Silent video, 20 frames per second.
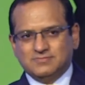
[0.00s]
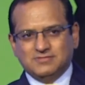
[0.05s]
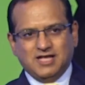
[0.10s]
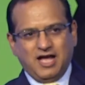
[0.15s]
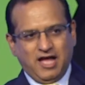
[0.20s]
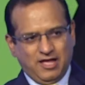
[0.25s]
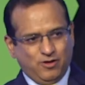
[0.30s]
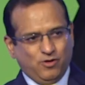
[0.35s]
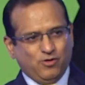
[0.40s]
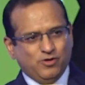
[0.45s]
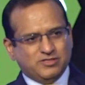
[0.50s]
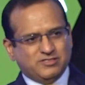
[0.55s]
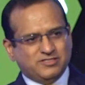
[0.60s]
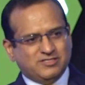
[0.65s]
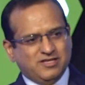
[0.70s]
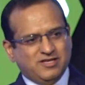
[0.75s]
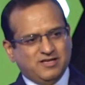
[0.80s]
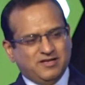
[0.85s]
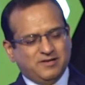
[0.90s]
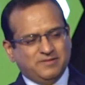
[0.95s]
I know it's
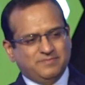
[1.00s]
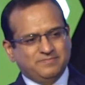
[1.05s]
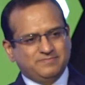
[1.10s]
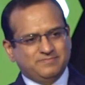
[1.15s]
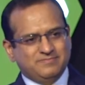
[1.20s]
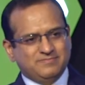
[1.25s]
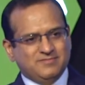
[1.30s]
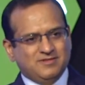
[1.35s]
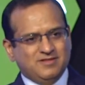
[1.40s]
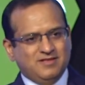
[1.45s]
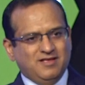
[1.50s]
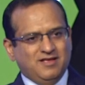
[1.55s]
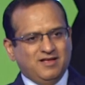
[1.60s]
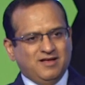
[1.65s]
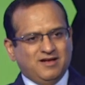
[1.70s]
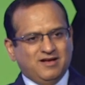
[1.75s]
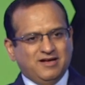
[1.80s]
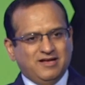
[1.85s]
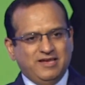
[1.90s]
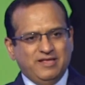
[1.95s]
uh,
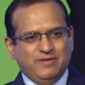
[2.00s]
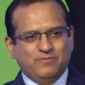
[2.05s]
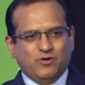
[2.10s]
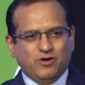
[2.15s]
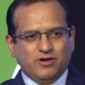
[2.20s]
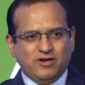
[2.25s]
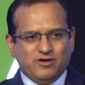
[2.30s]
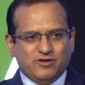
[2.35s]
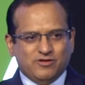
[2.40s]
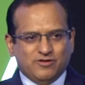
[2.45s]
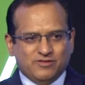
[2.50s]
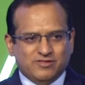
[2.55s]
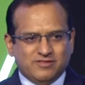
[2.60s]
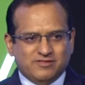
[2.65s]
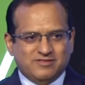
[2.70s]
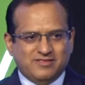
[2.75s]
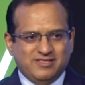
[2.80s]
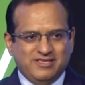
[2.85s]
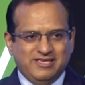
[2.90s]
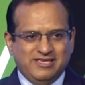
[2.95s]
early morning on
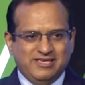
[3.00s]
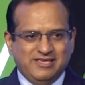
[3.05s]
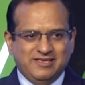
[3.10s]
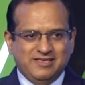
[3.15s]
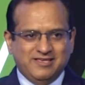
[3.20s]
the